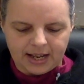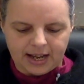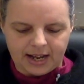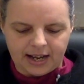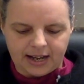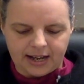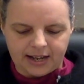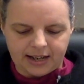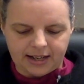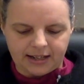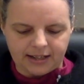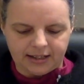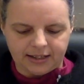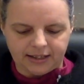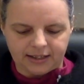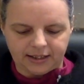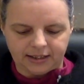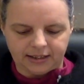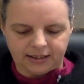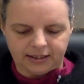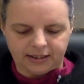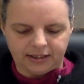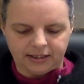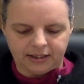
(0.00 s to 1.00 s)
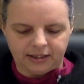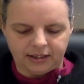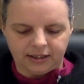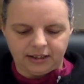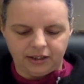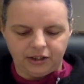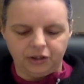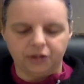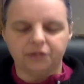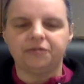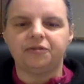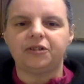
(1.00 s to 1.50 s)
And
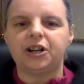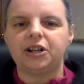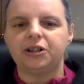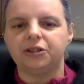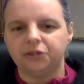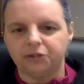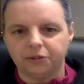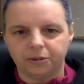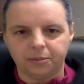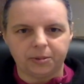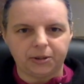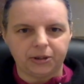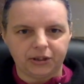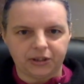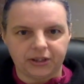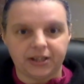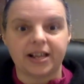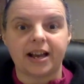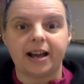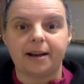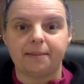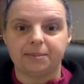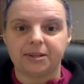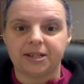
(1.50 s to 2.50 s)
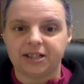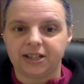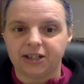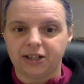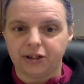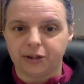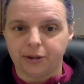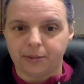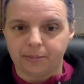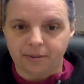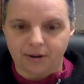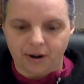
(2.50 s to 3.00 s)
you're vulnerable to that
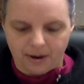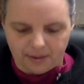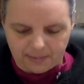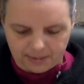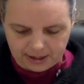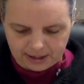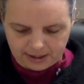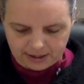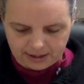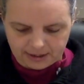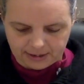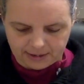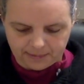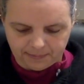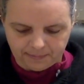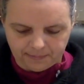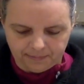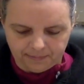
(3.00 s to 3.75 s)
particular promise.